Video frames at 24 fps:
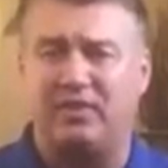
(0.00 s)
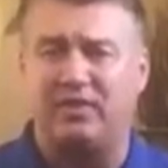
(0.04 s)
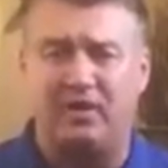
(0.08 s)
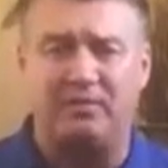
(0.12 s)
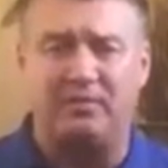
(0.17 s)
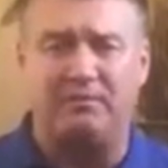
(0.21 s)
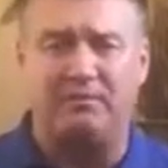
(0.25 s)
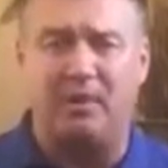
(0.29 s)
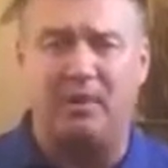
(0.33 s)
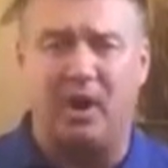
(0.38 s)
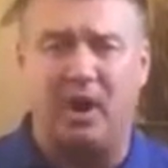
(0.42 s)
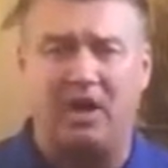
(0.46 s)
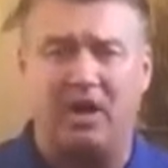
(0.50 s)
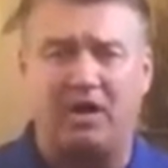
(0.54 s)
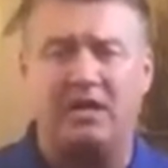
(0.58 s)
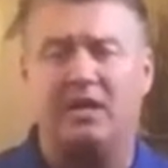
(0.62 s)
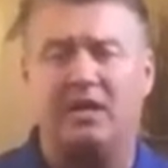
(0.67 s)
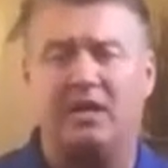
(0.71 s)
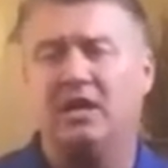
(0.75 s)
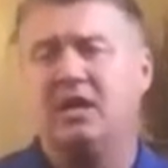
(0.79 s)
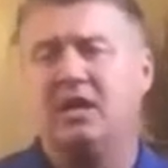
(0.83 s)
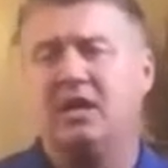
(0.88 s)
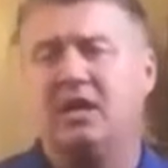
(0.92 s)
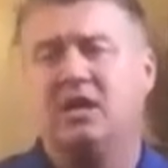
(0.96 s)
third party.
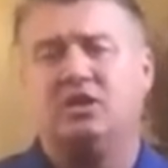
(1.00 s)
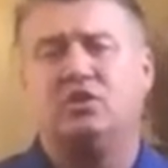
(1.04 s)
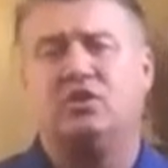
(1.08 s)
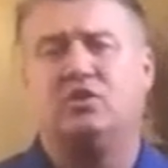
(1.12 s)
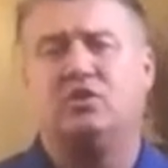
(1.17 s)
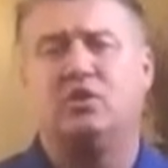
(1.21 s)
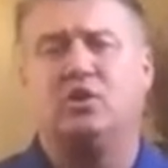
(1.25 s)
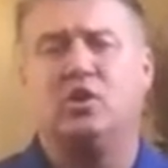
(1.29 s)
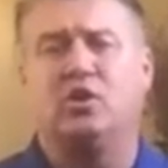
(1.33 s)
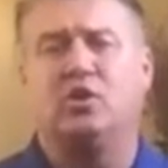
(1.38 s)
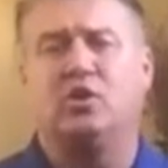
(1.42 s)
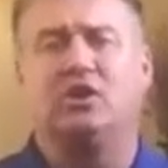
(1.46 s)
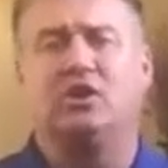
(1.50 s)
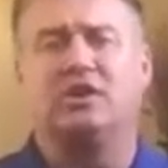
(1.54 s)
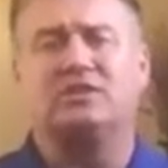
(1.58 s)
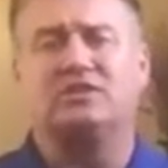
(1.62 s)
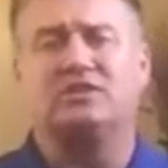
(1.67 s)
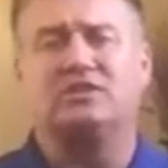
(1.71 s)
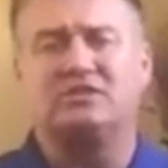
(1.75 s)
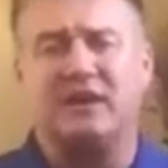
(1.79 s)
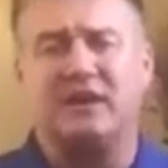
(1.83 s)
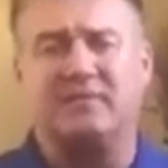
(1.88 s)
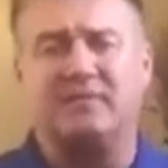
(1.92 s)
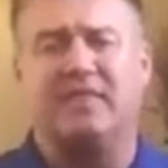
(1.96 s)
You can go look at
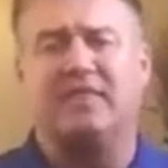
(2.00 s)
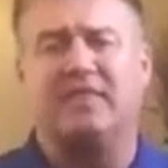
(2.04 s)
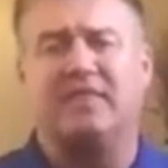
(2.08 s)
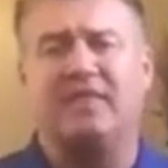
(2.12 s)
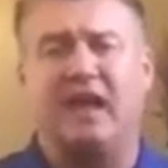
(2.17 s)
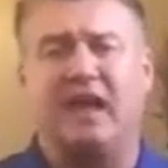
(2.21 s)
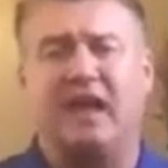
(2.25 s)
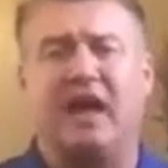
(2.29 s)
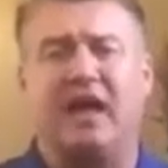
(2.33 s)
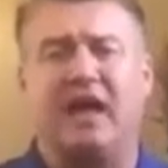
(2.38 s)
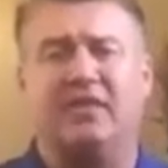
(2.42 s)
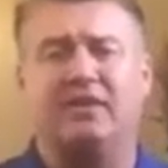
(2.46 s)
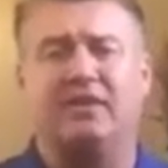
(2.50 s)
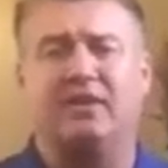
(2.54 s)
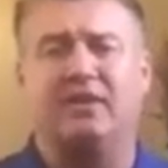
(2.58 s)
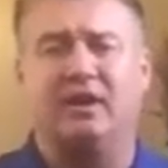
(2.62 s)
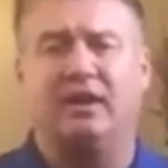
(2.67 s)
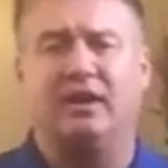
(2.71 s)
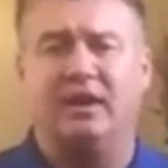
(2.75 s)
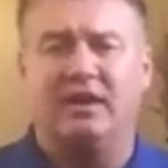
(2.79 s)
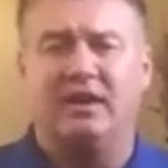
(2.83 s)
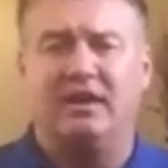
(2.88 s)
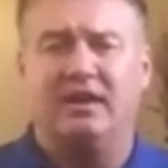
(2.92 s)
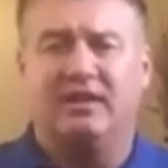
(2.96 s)
some of the
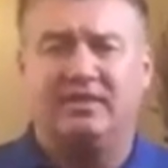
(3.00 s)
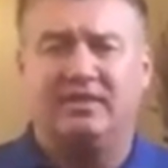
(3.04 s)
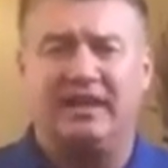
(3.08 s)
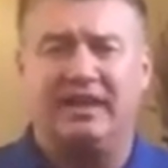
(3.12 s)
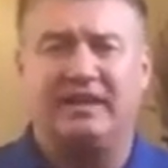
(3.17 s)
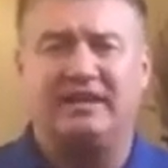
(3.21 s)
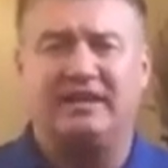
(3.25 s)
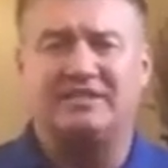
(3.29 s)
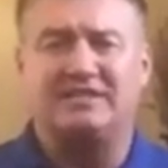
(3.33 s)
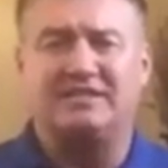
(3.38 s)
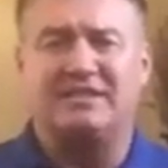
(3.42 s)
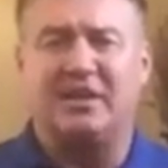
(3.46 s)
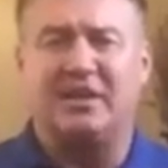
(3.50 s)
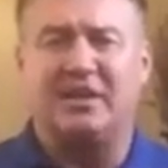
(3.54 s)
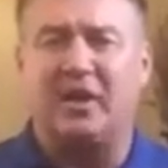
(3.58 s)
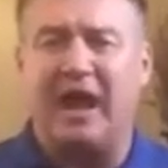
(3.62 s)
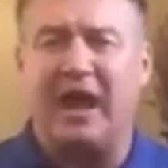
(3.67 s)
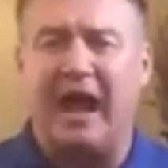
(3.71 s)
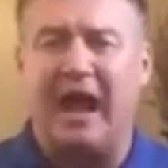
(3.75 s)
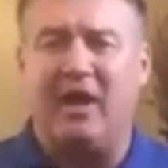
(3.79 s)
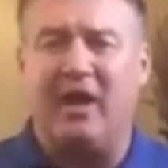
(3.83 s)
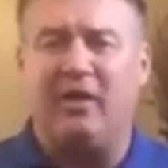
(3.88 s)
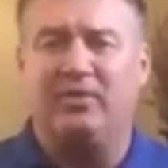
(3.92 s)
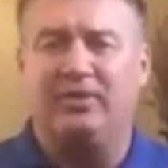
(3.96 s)
other things that are
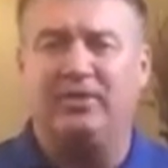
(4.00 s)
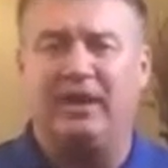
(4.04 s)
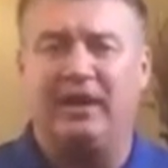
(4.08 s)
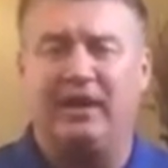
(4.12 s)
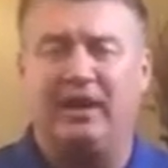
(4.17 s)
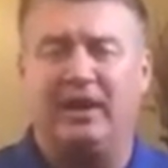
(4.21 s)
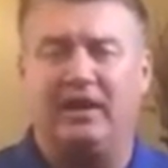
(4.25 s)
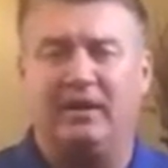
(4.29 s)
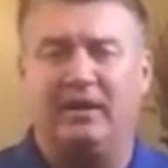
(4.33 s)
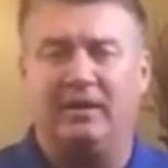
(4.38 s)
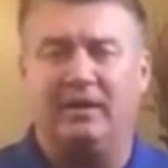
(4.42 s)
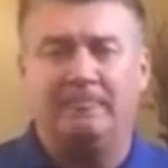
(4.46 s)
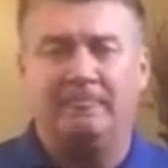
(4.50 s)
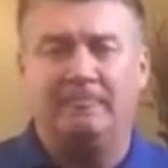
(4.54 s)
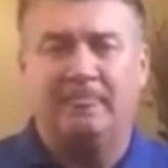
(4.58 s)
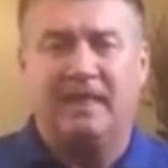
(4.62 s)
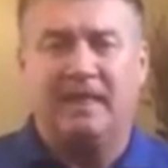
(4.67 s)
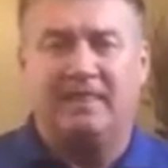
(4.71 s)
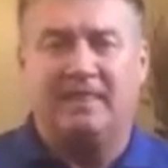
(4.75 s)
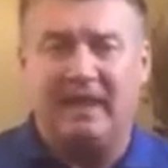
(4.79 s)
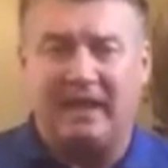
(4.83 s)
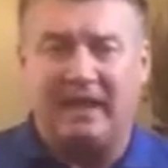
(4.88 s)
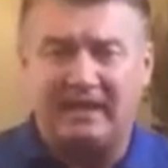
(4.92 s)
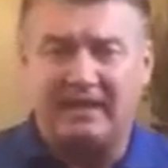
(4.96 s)
out there
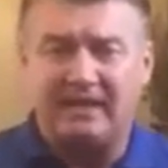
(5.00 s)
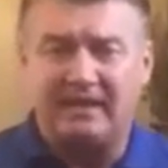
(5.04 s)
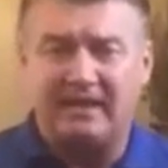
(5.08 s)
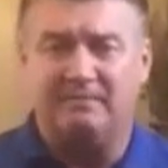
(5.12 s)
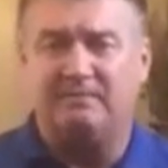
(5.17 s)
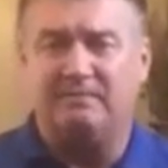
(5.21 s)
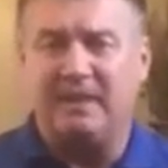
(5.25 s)
that can